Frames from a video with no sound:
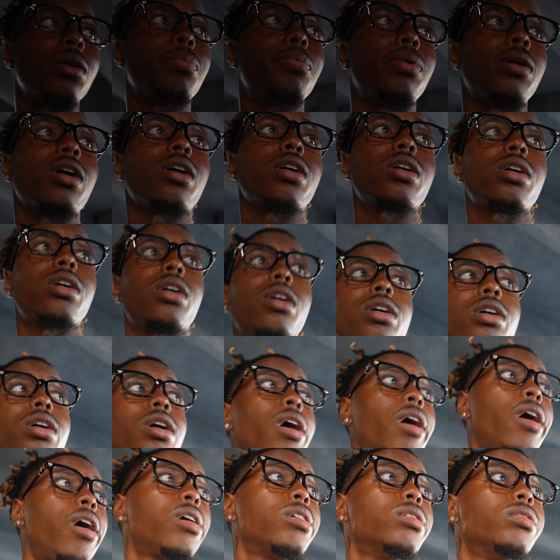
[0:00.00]
to park.
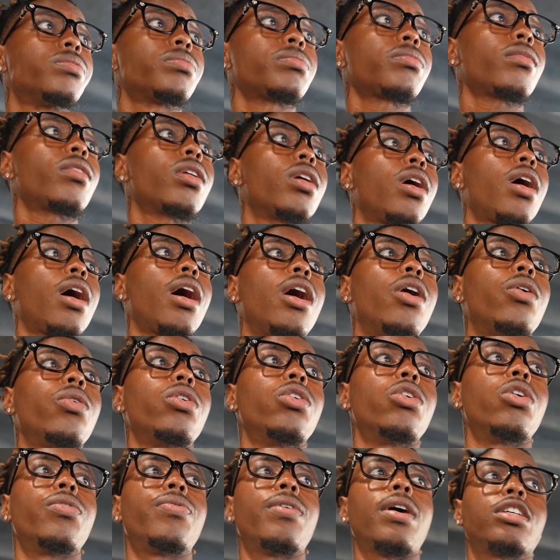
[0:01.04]
I don't
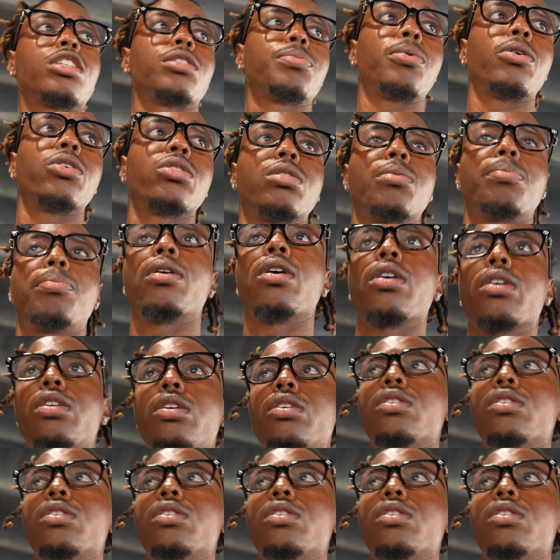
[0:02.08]
know if I supposed to park